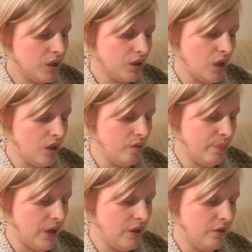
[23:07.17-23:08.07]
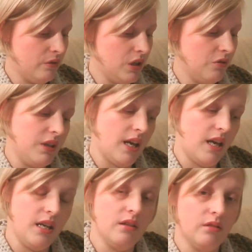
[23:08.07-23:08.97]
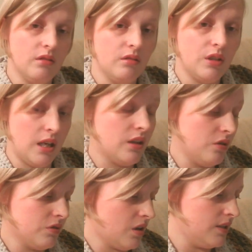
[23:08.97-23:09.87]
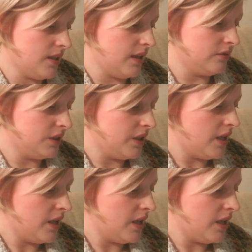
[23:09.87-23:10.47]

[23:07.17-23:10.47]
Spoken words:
Copo UK, check those guys out.